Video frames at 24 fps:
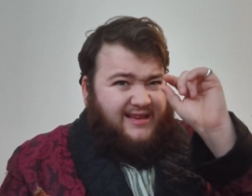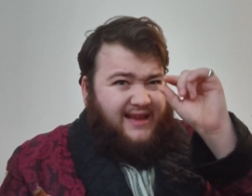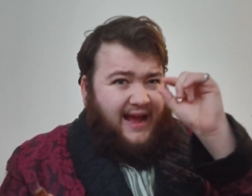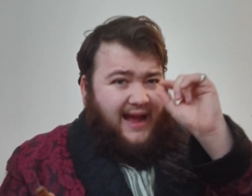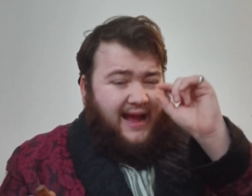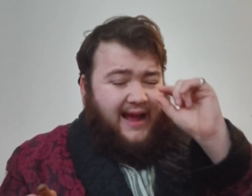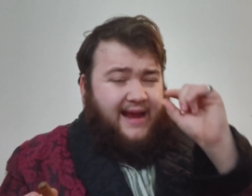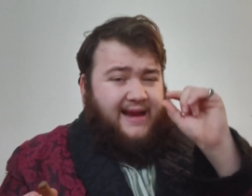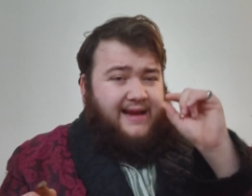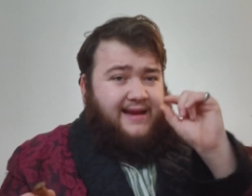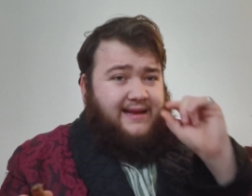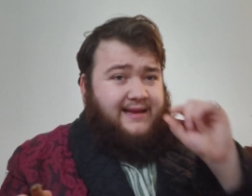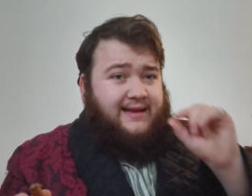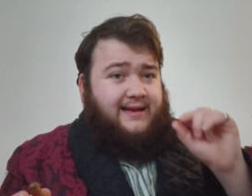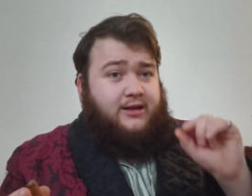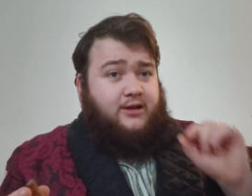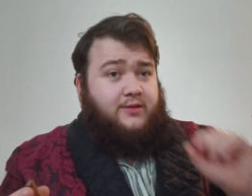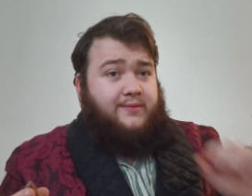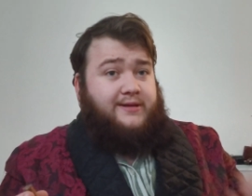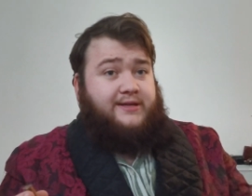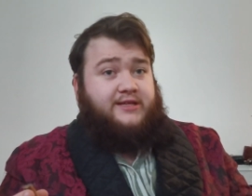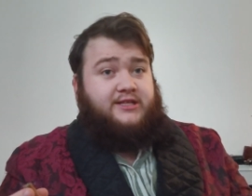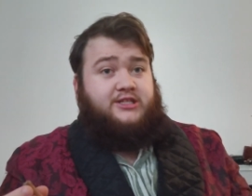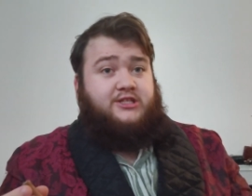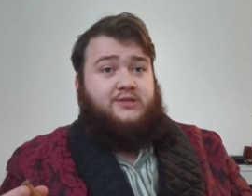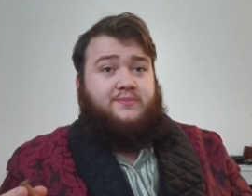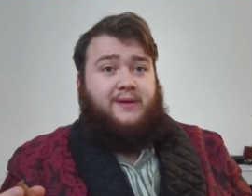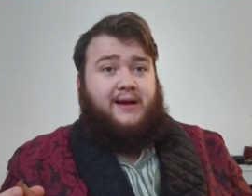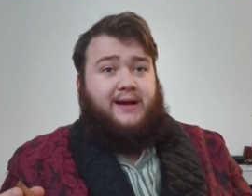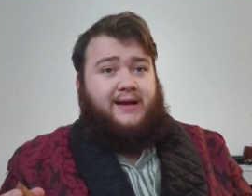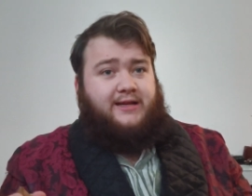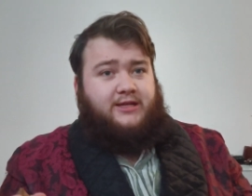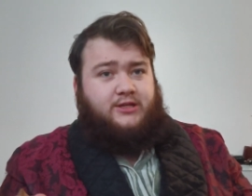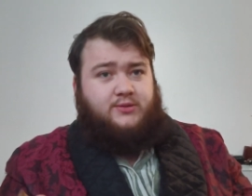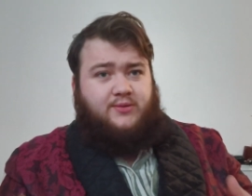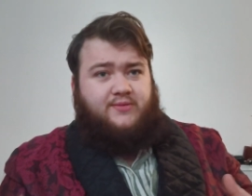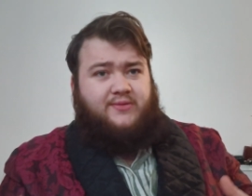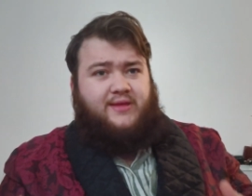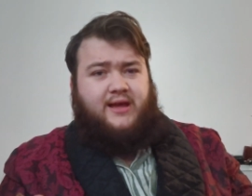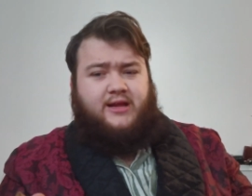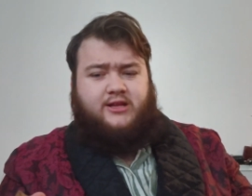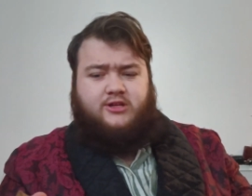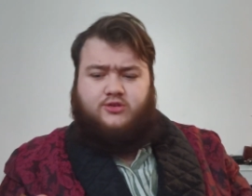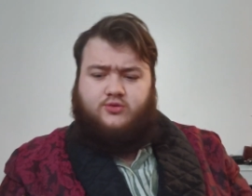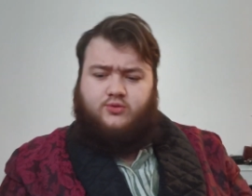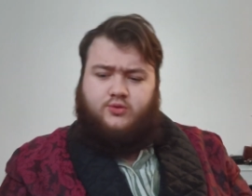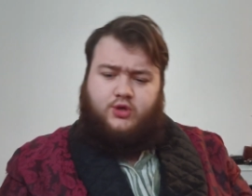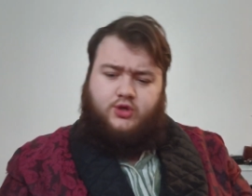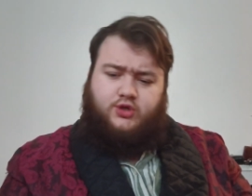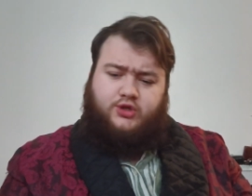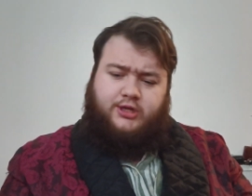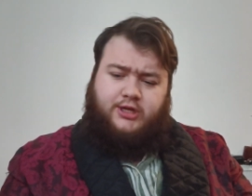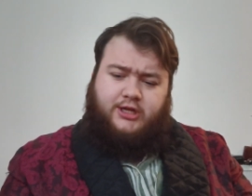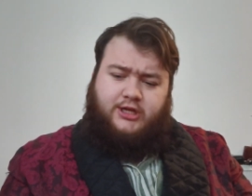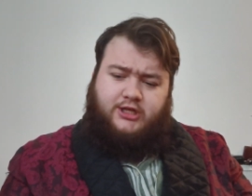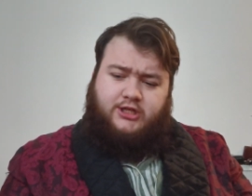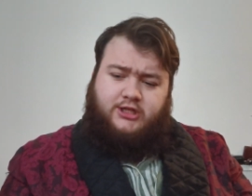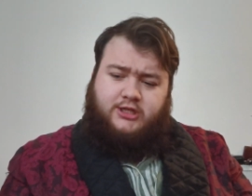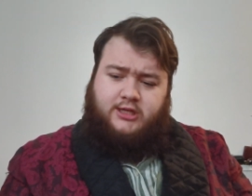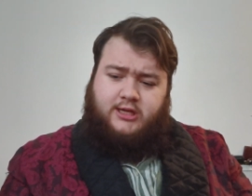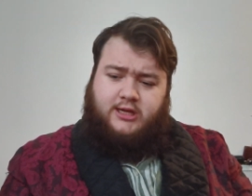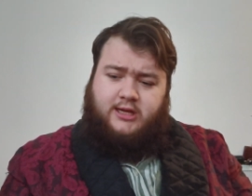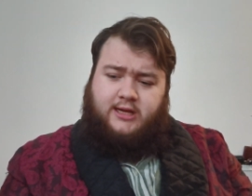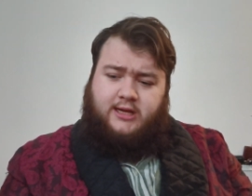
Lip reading: little bit of spice with that nuttiness.